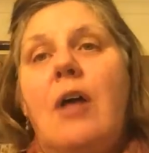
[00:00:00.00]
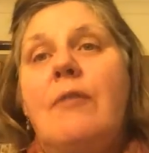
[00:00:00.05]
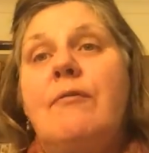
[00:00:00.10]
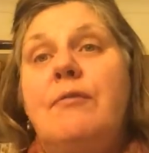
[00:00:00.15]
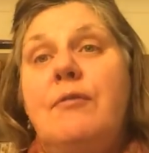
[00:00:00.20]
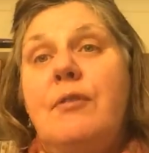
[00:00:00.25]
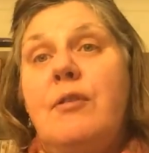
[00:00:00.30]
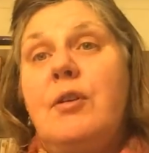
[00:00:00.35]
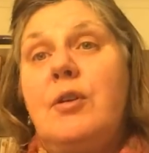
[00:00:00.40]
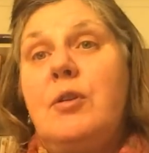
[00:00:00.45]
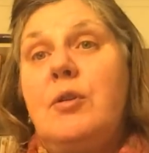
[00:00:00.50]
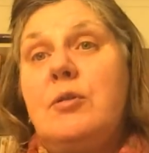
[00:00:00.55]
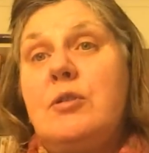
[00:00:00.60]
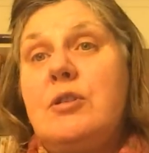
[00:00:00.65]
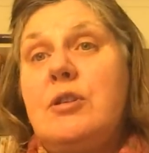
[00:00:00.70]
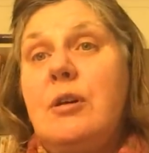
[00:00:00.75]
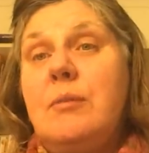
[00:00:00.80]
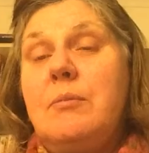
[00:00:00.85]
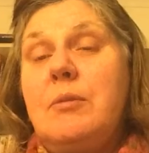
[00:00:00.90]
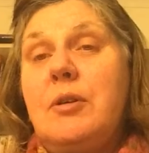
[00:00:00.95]
a very long
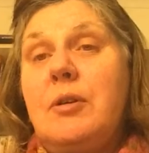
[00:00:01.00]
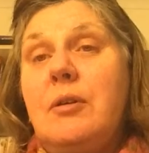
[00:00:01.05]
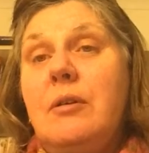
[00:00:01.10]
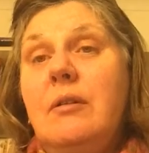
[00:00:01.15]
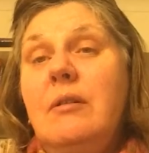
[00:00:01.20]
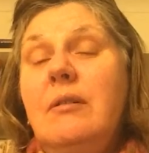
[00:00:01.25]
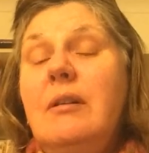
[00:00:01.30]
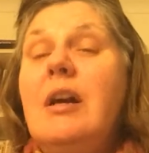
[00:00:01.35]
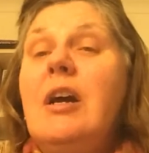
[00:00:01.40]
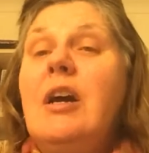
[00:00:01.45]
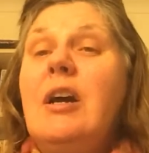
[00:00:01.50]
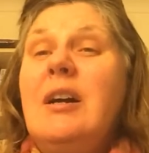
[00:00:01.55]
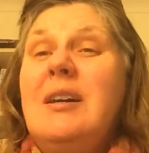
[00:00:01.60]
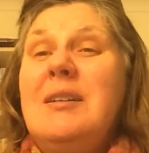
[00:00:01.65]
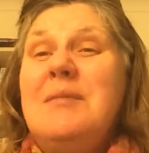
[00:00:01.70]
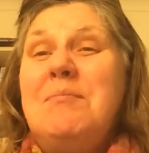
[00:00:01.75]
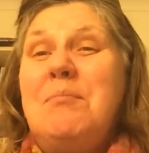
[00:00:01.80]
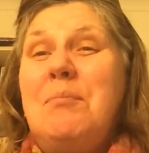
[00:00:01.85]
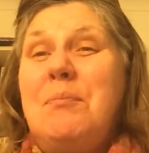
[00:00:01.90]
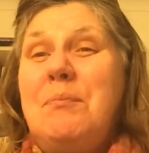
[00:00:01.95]
time ago,
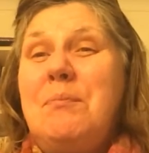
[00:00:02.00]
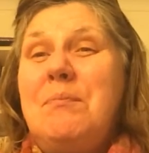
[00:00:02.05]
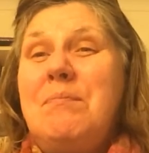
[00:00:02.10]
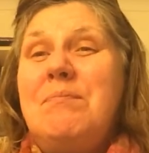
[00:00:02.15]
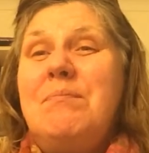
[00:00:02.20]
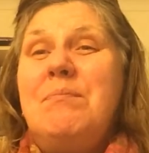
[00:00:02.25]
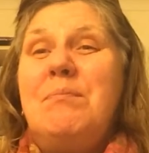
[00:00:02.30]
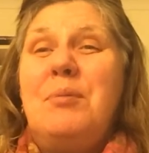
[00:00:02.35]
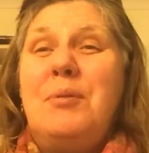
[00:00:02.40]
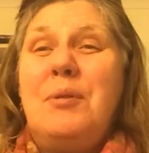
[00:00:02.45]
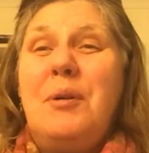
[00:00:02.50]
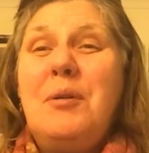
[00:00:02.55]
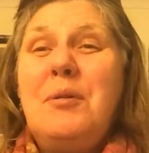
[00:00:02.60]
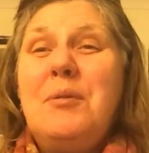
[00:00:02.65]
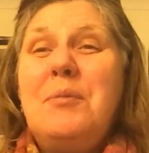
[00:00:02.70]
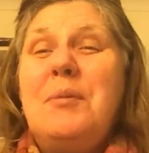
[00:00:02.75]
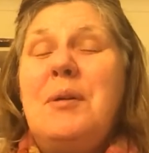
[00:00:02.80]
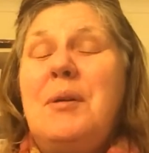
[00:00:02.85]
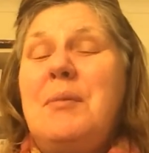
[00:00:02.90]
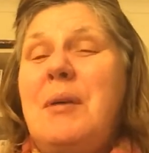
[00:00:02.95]

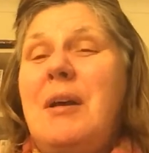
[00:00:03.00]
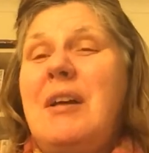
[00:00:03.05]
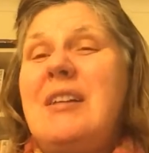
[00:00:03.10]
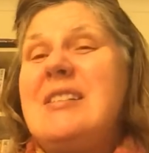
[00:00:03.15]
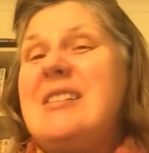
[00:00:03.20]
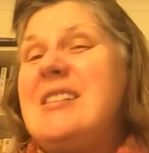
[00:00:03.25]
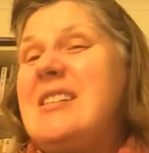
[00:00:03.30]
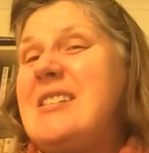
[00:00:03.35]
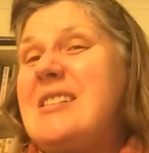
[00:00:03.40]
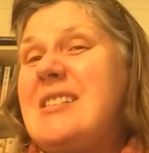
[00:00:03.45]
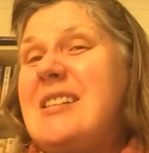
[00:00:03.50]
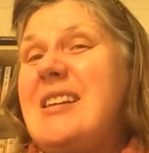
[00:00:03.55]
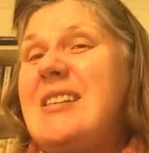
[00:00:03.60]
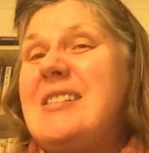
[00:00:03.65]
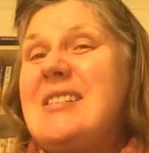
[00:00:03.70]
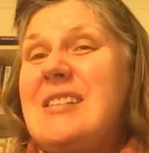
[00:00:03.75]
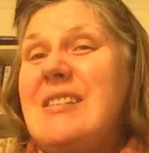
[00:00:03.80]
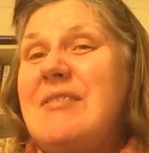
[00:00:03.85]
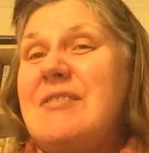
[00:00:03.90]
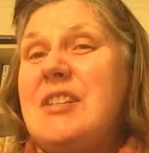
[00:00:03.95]
probably about
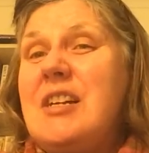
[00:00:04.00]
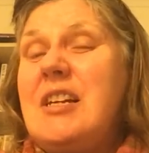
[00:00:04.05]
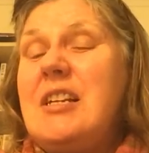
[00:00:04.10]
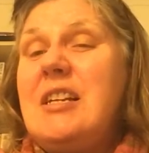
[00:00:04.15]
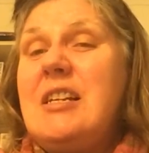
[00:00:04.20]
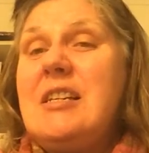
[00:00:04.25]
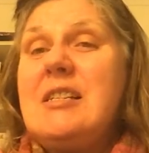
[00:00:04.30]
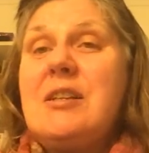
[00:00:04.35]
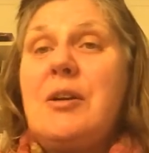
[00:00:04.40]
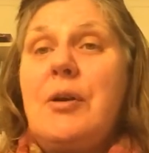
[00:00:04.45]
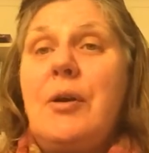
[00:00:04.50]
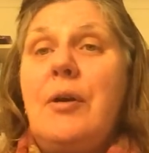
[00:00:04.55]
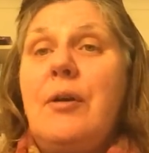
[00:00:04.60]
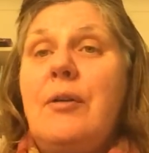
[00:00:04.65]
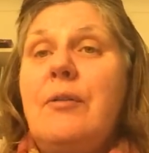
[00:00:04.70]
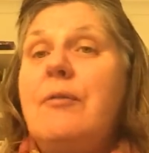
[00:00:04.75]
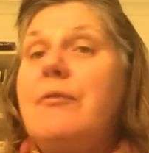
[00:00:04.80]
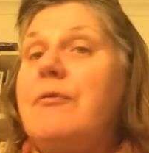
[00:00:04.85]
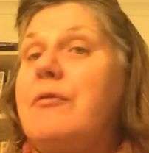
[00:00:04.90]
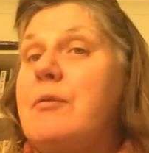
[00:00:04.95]
16, 17 years
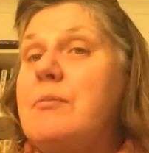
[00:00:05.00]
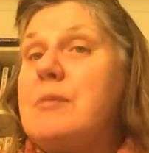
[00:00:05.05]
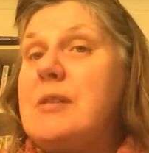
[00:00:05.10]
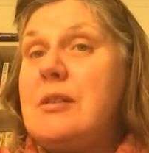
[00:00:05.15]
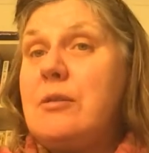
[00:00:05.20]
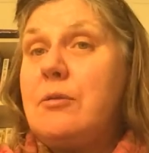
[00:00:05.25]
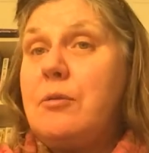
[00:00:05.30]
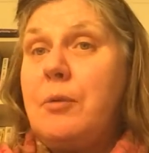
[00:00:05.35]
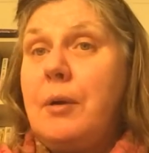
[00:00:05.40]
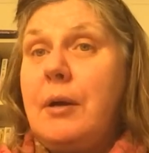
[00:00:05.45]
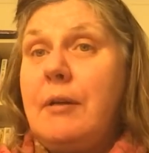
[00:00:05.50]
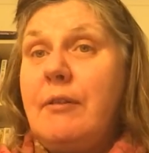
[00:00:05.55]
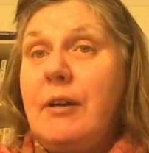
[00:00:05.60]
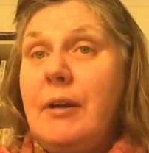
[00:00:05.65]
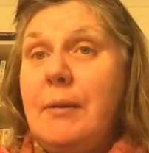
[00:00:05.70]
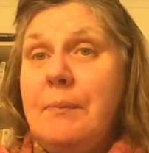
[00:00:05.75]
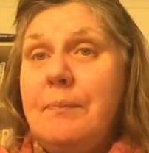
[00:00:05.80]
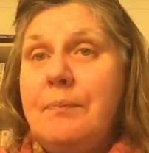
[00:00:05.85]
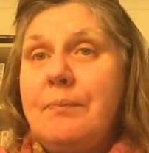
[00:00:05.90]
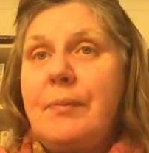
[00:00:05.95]
ago, from
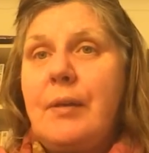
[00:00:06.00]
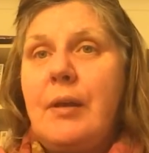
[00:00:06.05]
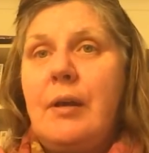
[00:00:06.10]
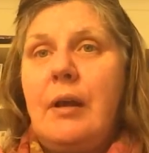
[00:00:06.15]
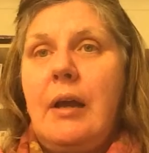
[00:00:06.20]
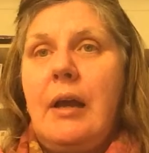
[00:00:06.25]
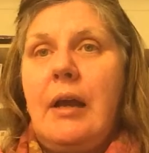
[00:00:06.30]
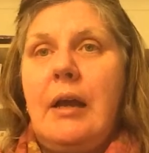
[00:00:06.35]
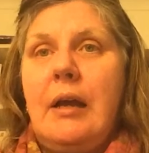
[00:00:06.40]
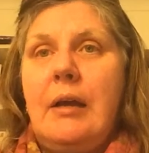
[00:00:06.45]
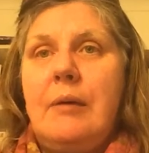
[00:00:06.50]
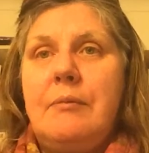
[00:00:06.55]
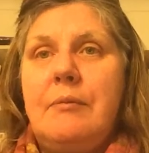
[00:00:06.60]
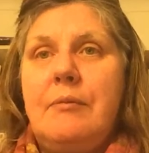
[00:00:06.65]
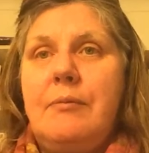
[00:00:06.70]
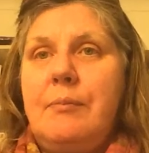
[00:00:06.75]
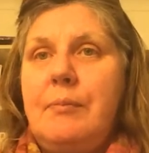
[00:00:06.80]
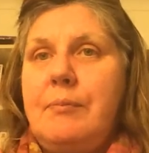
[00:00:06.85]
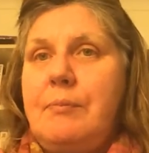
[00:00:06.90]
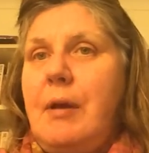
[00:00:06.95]
Silkweaver,
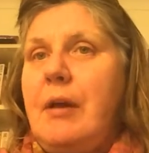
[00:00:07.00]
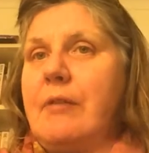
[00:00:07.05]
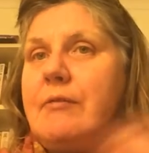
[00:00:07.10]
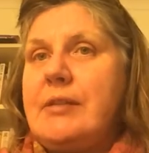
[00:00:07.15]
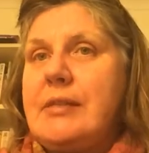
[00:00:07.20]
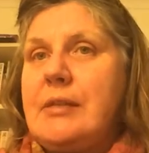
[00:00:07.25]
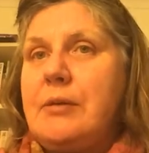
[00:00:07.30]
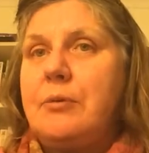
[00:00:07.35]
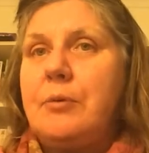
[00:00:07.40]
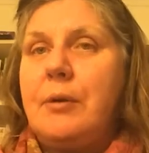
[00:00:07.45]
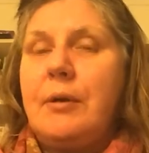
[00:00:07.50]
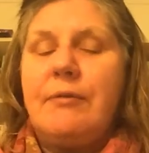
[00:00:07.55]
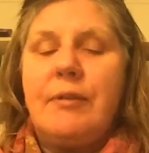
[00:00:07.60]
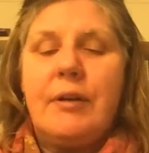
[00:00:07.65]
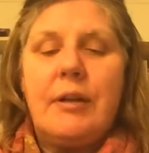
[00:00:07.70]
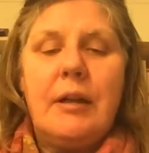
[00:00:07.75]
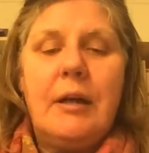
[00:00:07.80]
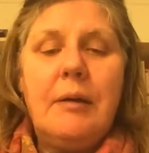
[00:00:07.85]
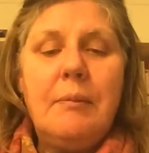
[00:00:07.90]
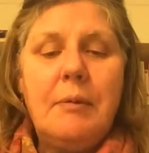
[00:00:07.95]
part of the
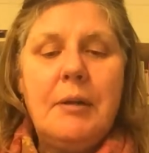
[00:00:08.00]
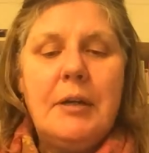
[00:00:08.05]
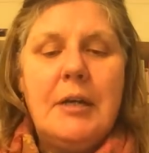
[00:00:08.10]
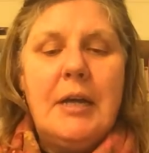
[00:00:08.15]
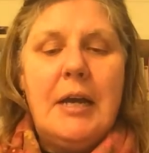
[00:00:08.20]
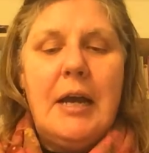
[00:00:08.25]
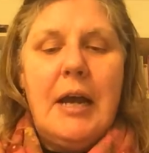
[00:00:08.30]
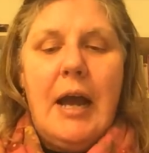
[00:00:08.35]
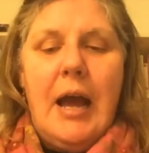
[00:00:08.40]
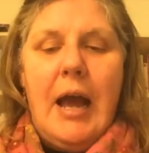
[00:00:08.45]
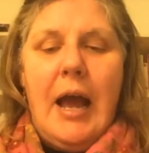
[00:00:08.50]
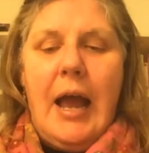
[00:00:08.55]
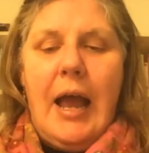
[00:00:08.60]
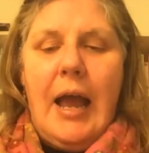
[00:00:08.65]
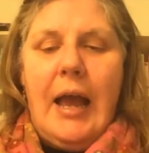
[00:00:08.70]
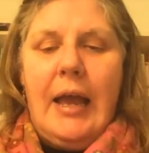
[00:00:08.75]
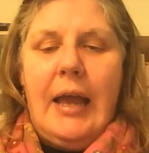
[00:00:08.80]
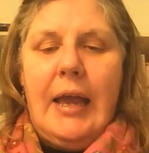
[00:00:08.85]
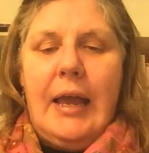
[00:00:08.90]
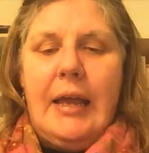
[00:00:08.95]
Silkweaver Club.
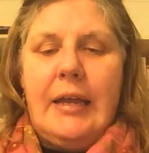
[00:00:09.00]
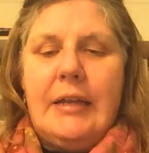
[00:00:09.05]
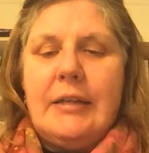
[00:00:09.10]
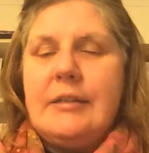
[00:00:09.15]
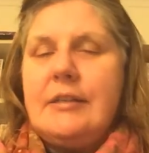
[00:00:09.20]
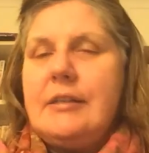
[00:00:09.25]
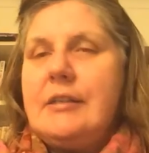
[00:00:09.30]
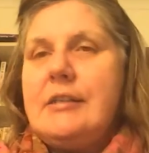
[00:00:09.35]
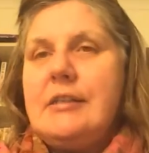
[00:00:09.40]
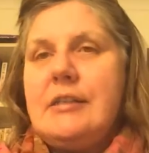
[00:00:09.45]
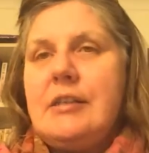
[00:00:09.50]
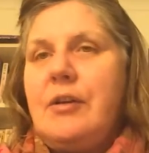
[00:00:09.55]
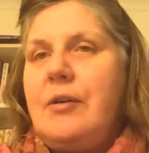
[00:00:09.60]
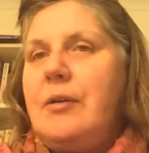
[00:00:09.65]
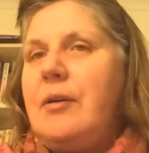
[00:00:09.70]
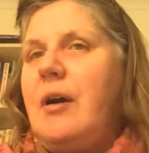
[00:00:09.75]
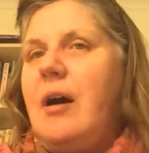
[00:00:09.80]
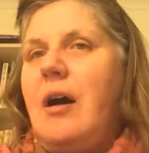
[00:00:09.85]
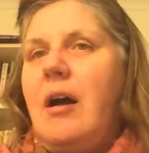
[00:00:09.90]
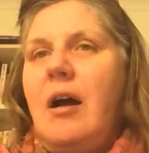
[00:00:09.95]
And
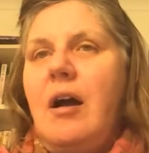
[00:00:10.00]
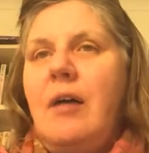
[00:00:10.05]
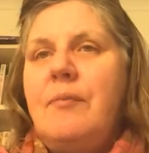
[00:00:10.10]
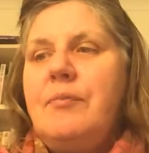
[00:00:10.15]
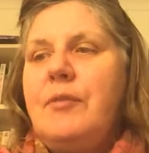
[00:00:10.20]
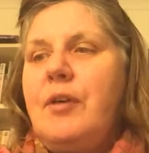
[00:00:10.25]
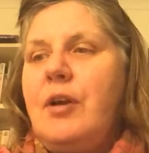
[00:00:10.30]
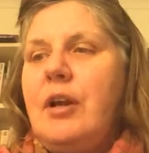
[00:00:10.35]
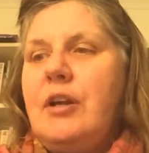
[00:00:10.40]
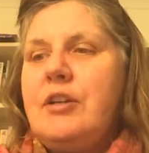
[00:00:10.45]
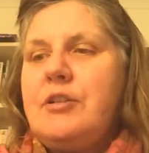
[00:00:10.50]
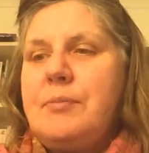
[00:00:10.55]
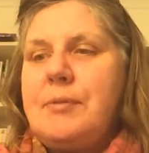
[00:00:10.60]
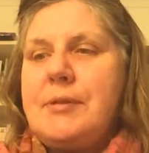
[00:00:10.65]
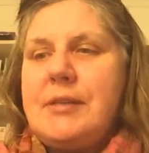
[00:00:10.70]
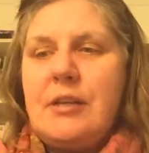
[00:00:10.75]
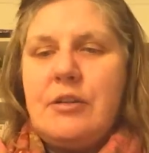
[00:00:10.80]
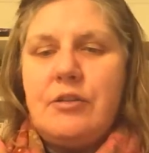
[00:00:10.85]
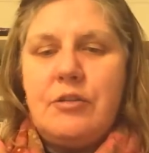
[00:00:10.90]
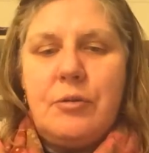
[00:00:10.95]
so I'm not
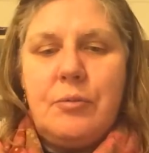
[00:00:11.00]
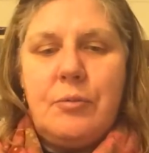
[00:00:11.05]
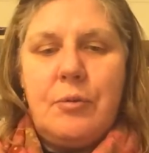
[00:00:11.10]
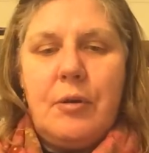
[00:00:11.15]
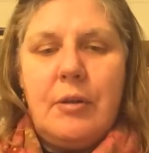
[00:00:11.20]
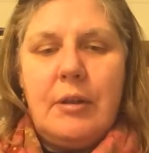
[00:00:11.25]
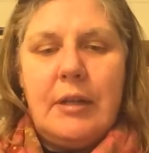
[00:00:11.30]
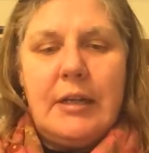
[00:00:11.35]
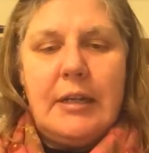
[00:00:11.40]
100% sure what